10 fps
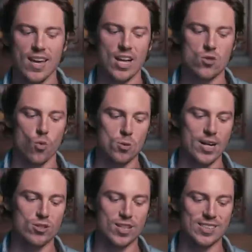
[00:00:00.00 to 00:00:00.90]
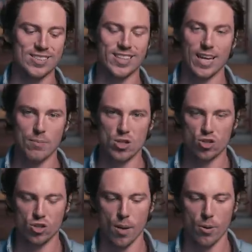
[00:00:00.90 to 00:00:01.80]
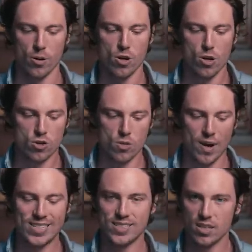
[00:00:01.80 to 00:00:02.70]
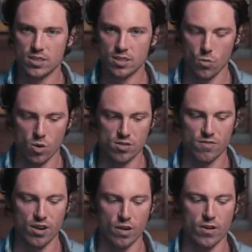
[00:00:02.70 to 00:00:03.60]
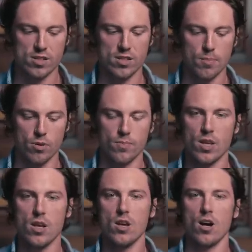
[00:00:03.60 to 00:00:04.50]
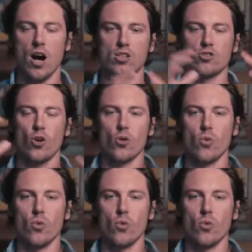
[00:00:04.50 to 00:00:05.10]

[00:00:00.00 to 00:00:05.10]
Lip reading: It's one of those exercises that can be stubborn. So my system was very, very simple. I started